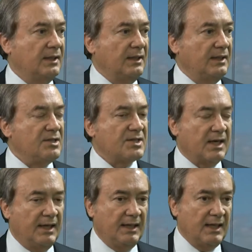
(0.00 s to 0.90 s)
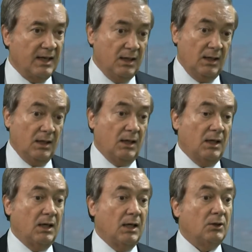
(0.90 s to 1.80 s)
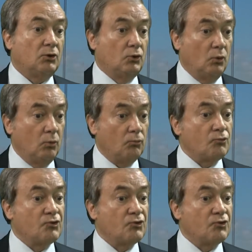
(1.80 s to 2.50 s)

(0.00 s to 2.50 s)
in this arena to